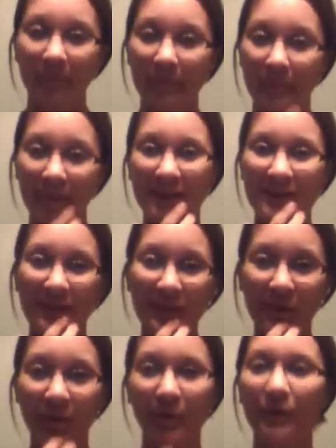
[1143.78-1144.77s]
Because there's
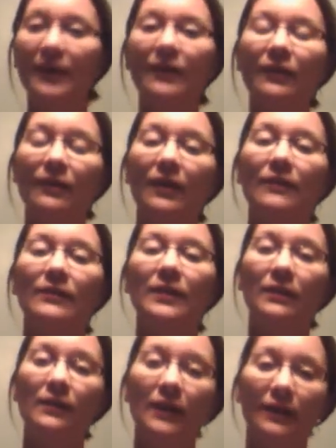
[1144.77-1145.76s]
no greater love than
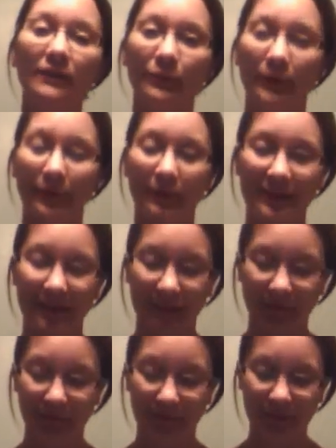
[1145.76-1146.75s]
the love that we
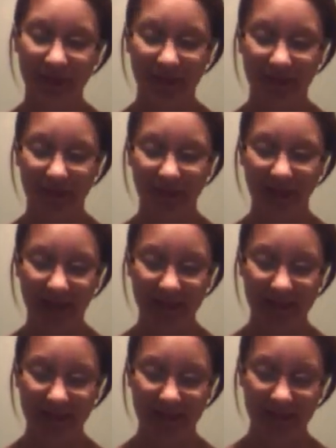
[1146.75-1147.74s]
receive from Jesus
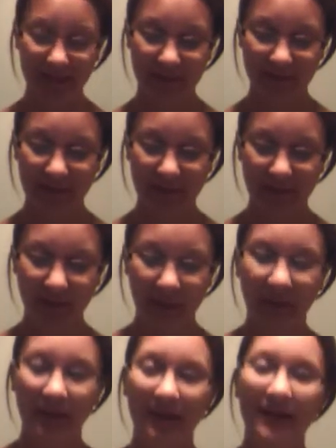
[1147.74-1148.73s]
Christ.
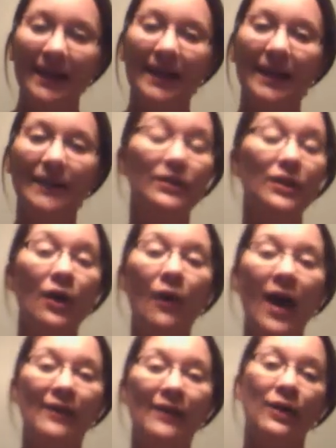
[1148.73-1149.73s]
Even though
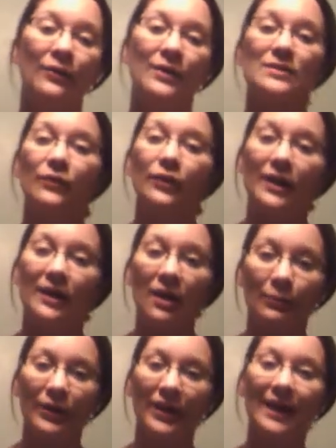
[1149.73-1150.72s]
I don't always fully
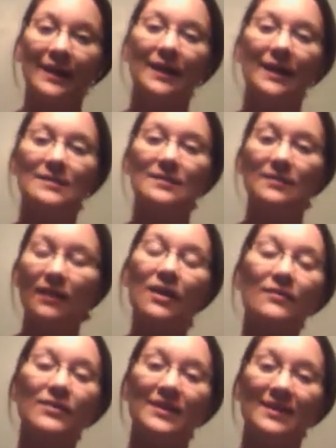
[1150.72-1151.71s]
comprehend God's
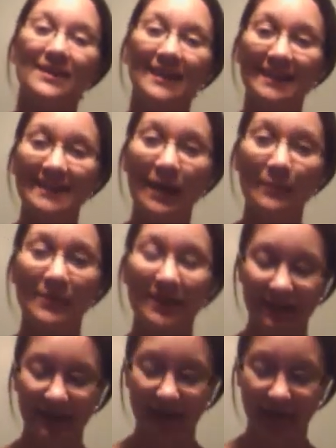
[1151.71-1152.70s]
love,
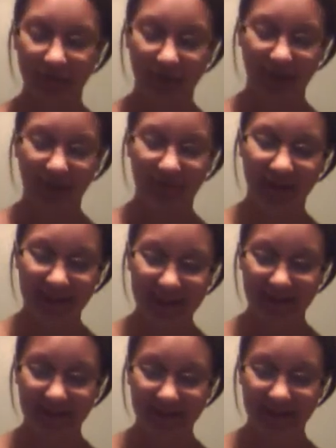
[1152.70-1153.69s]
acceptance, and forgiveness,